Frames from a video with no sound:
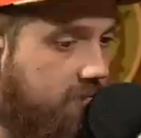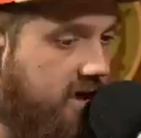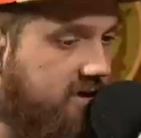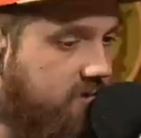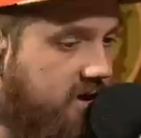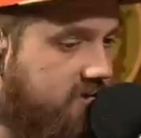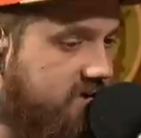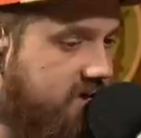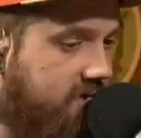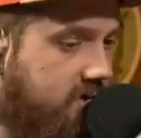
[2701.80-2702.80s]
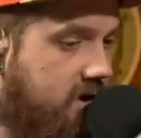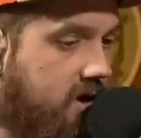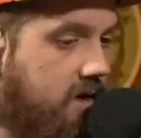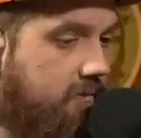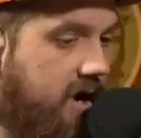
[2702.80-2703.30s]
best wide receiver
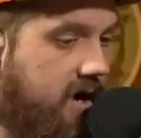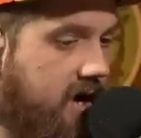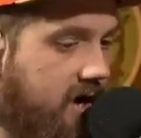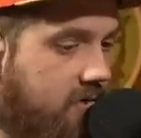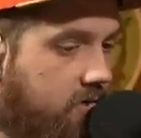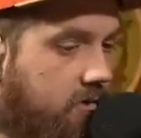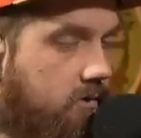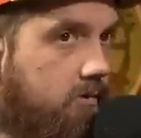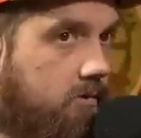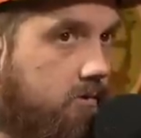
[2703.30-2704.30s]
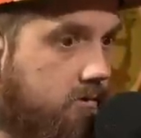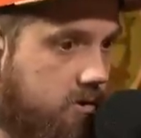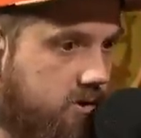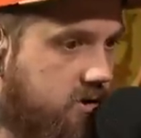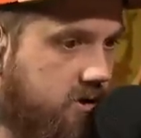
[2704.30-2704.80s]
by a
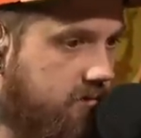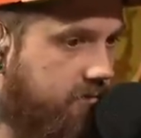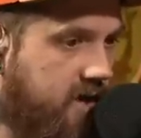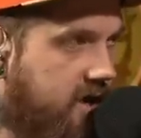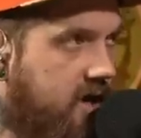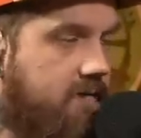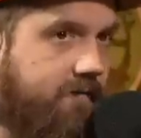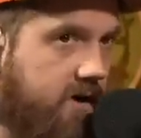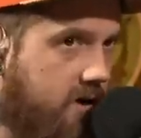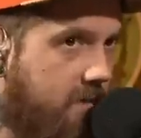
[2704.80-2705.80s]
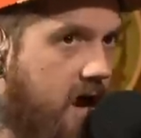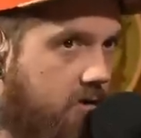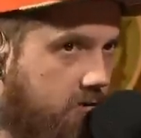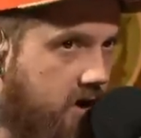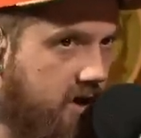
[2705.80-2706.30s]
uh, by an infinite
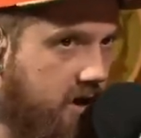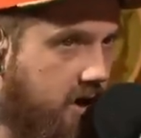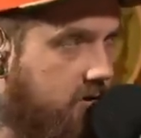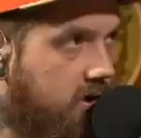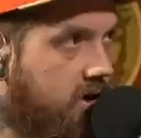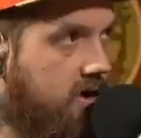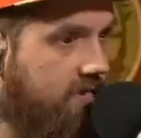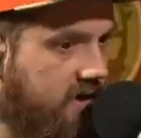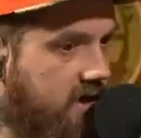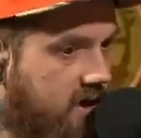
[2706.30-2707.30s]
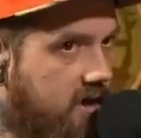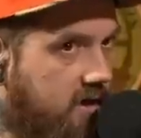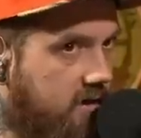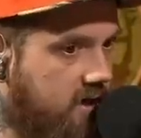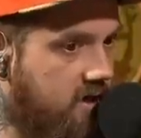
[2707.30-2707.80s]
amount right now. If they can get
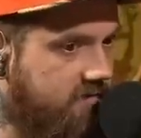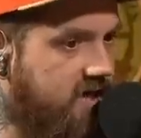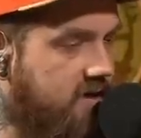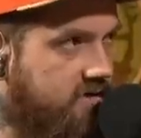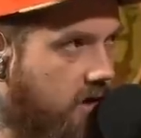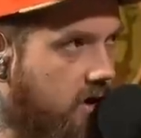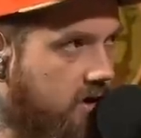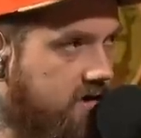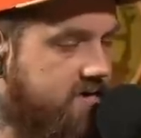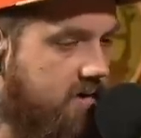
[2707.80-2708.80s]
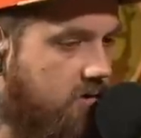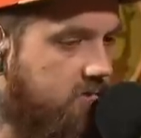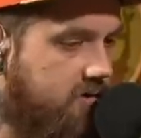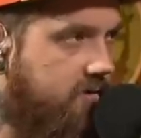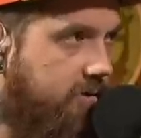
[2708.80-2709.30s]
him 10 targets, they will
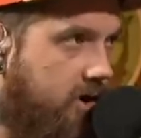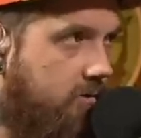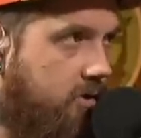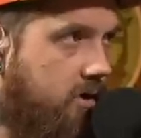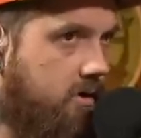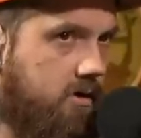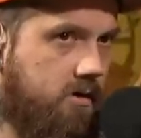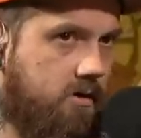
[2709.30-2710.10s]
move the ball more. Mm -hmm.